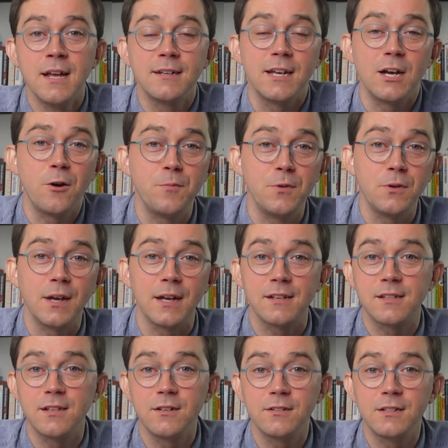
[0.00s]
to help you get
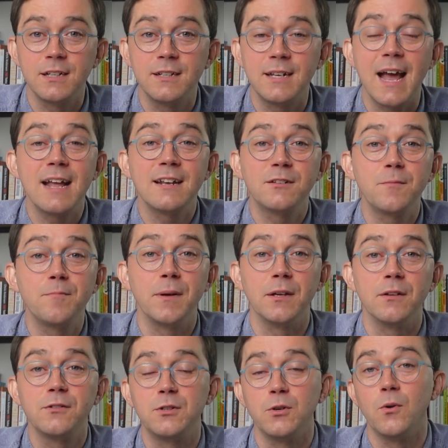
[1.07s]
started and to
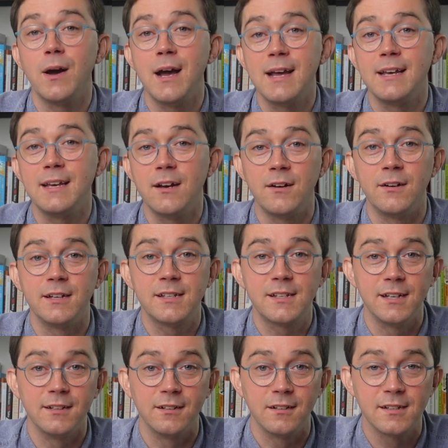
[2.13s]
build your AI
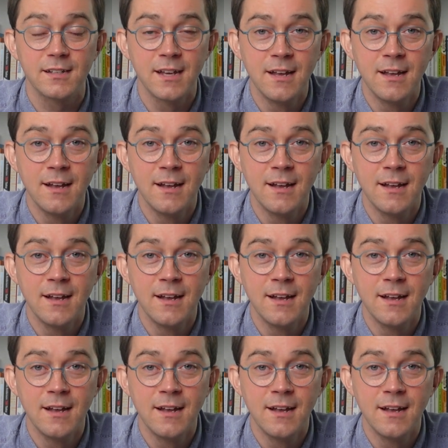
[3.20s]
skills.